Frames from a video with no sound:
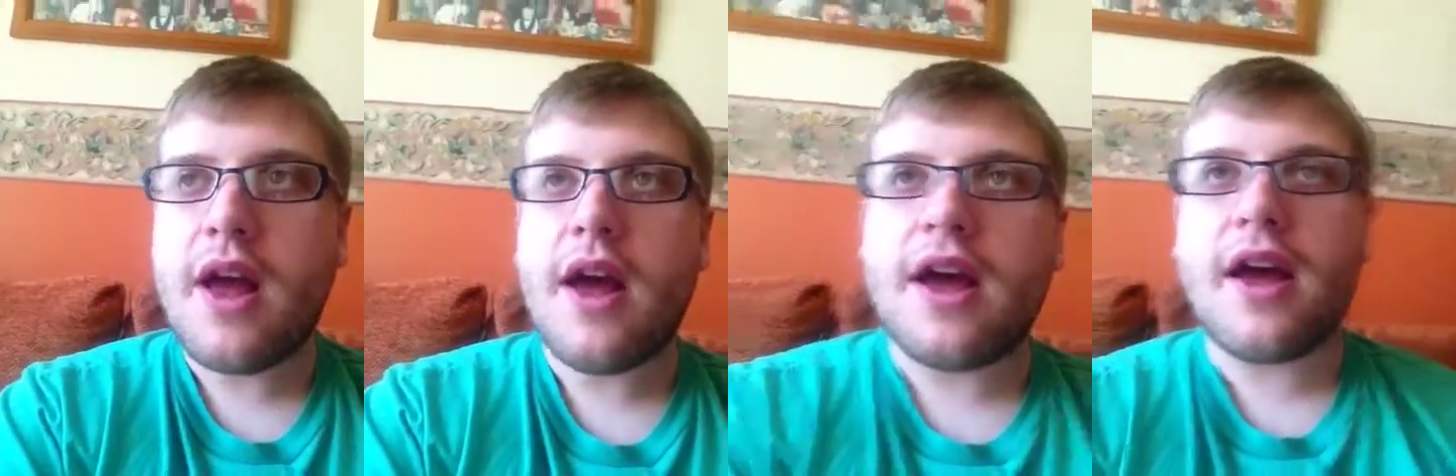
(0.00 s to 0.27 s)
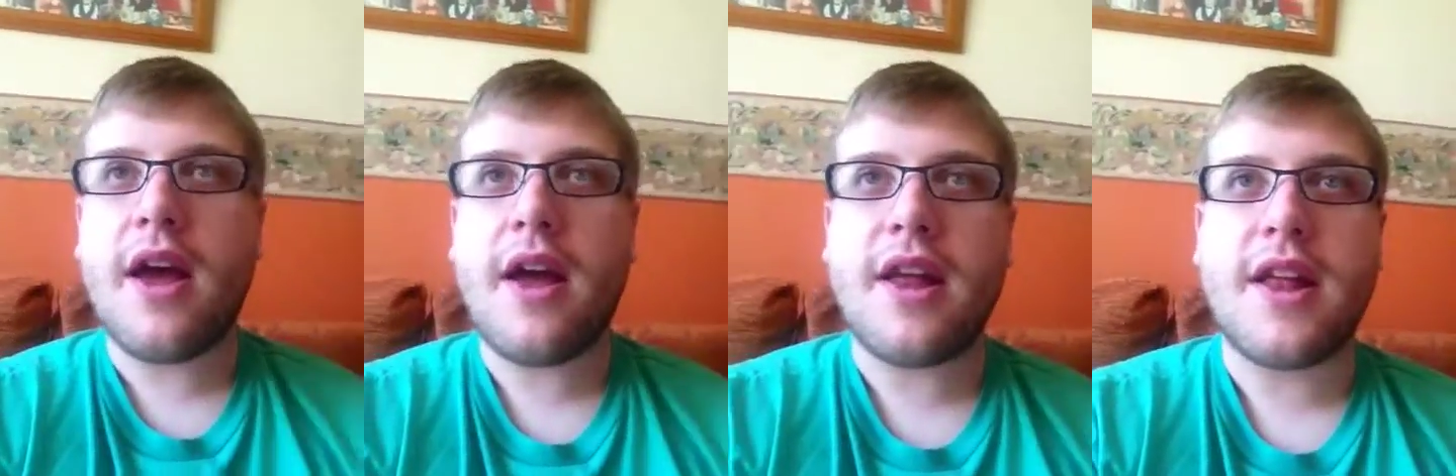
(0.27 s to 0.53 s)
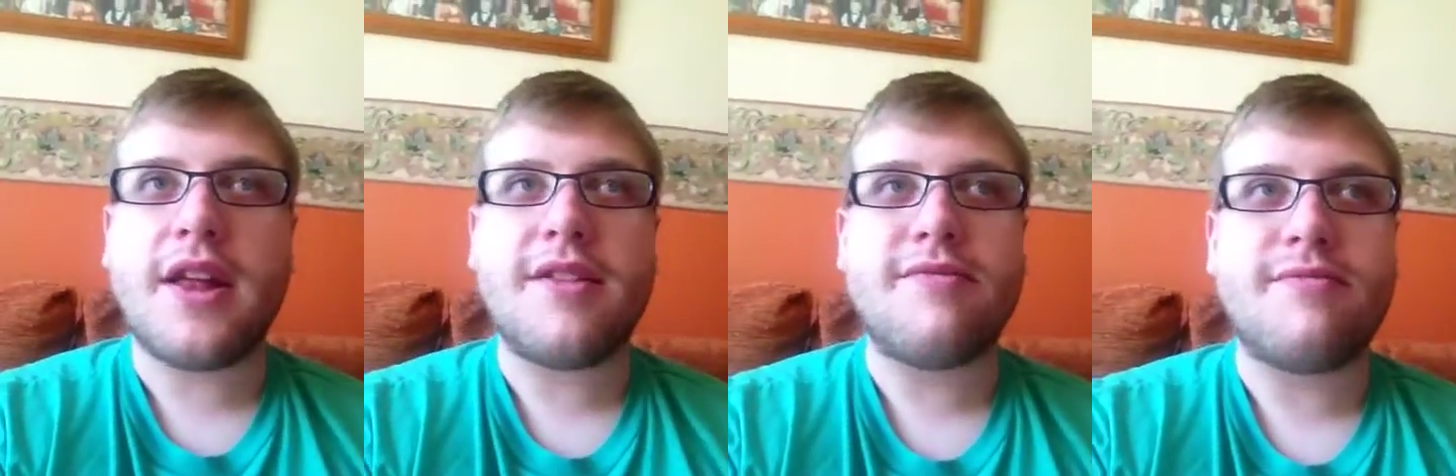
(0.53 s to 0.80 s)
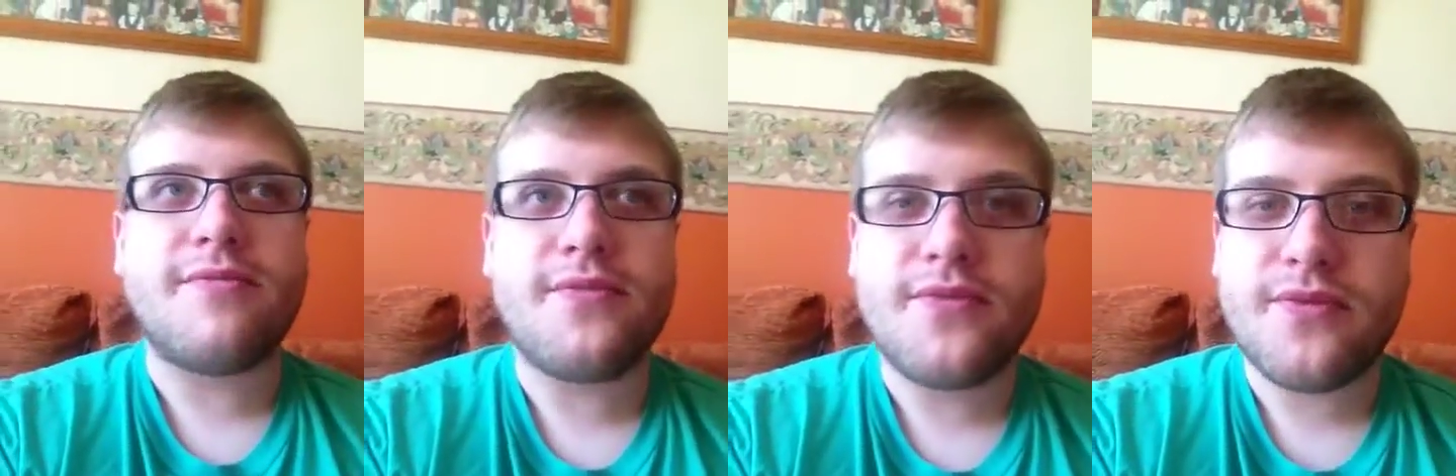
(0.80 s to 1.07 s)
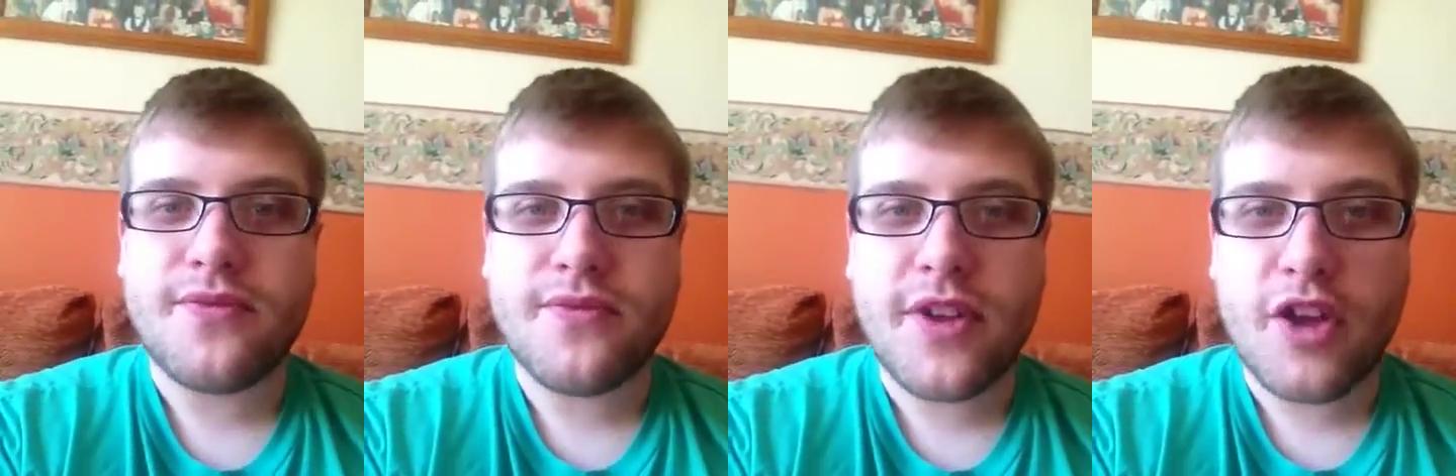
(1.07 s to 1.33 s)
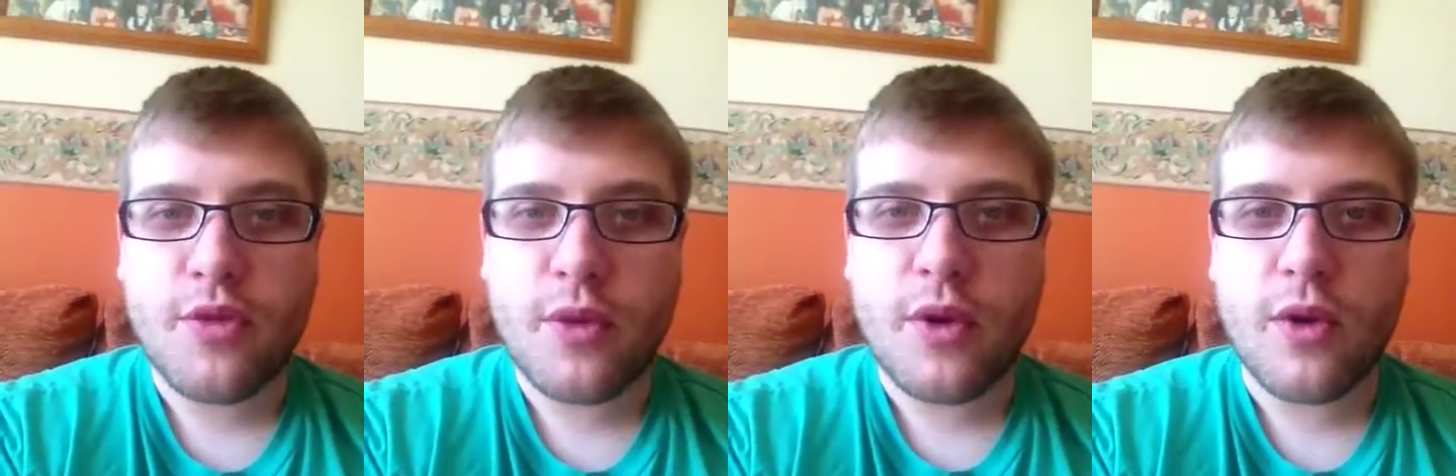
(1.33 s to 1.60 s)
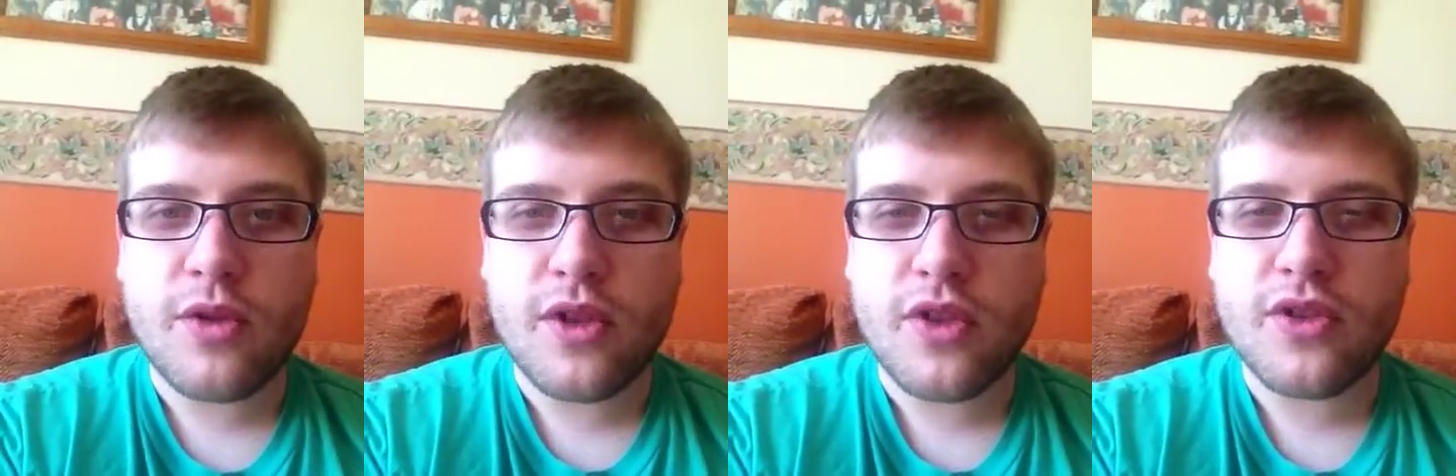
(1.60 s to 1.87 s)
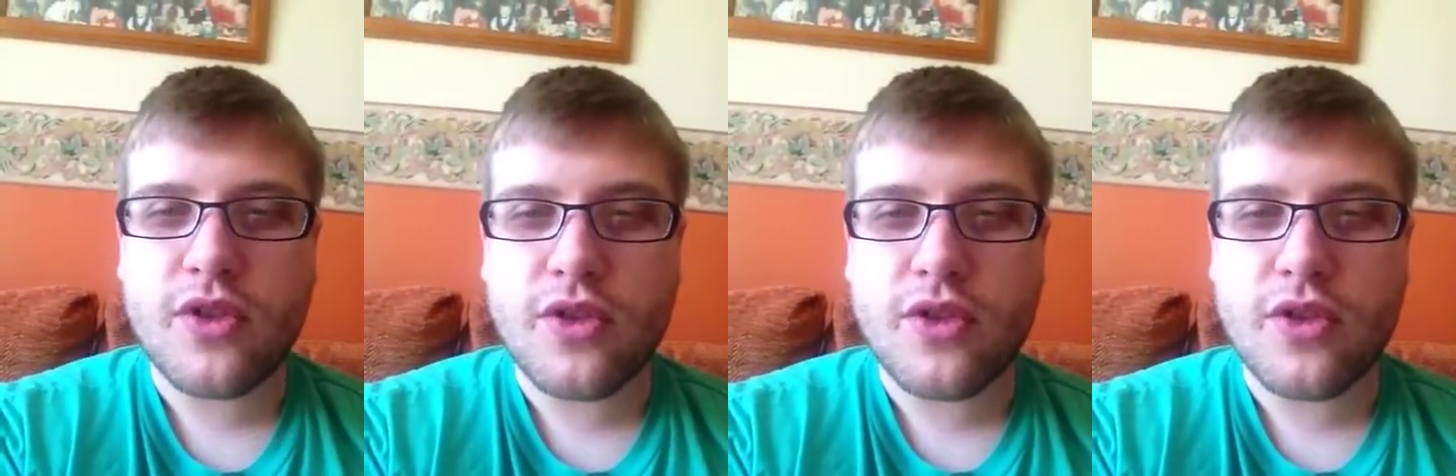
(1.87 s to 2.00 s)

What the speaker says: and that's when all the